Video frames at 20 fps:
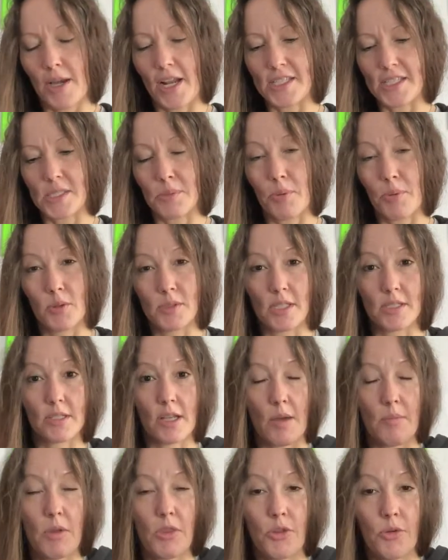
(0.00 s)
But I suppose
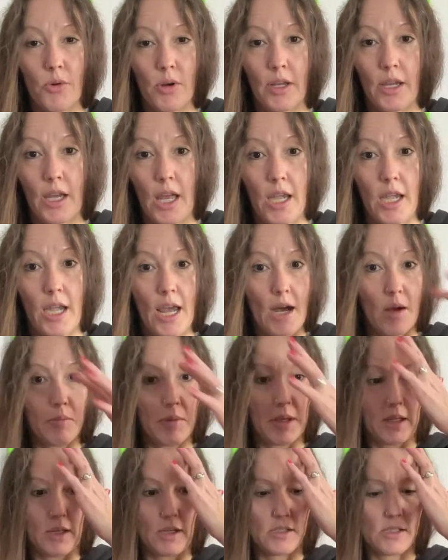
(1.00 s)
it's coming through again
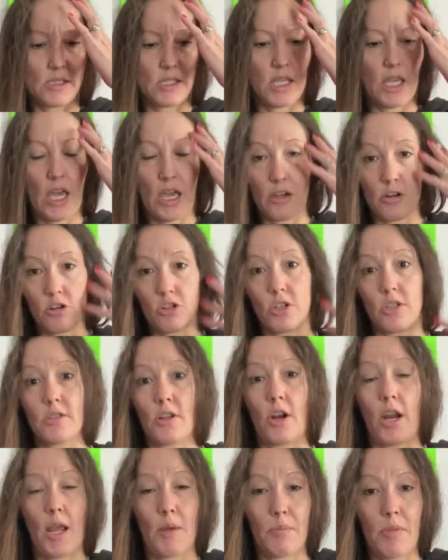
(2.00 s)
now because the
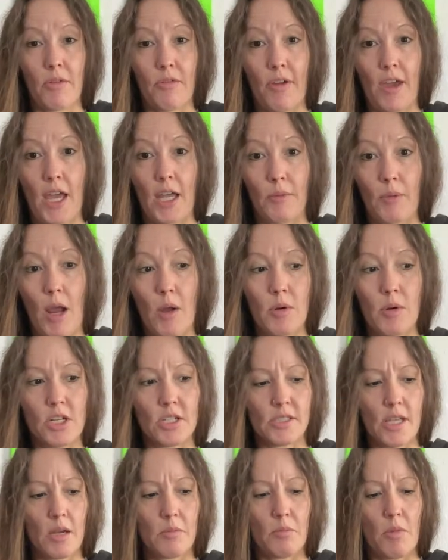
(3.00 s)
energies are amplifying, right? We
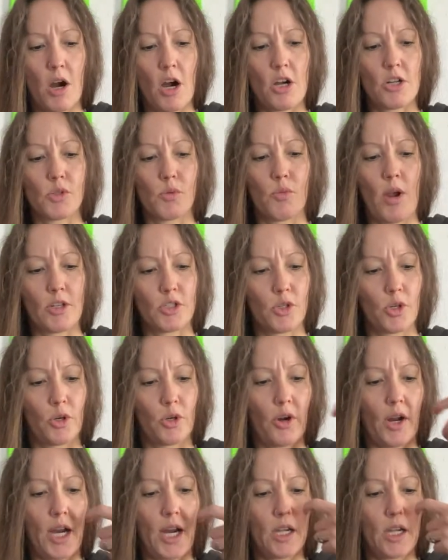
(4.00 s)
just had Mars
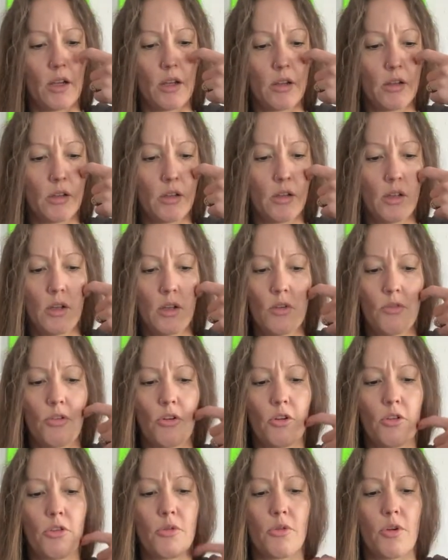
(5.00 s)
retrograde
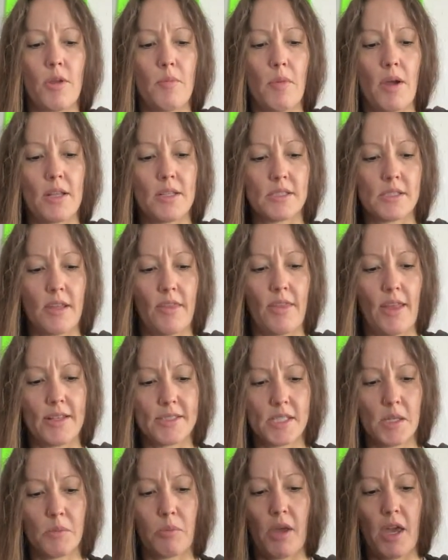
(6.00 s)
for 3 months, and
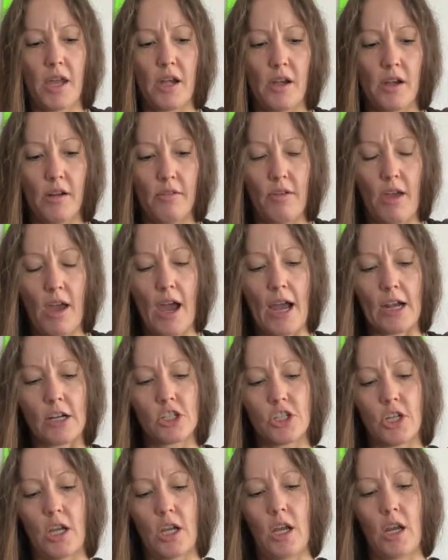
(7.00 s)
that's the planet of
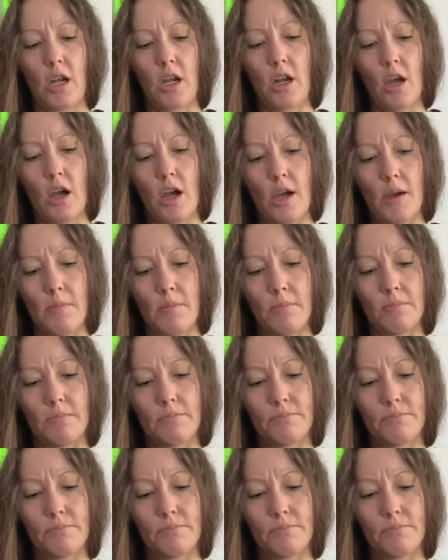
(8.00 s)
action.